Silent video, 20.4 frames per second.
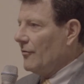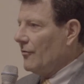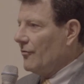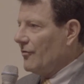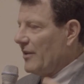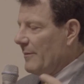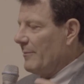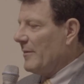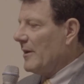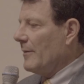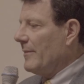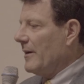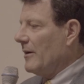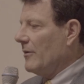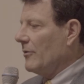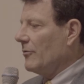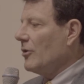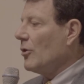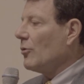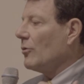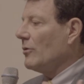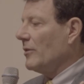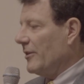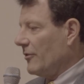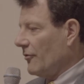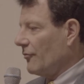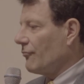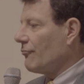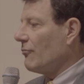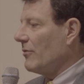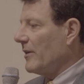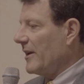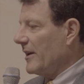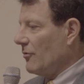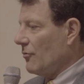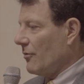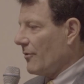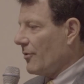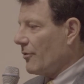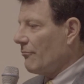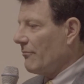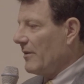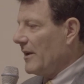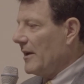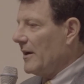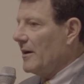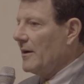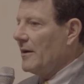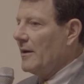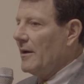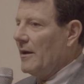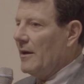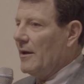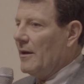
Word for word: statement about totally destroying North Korea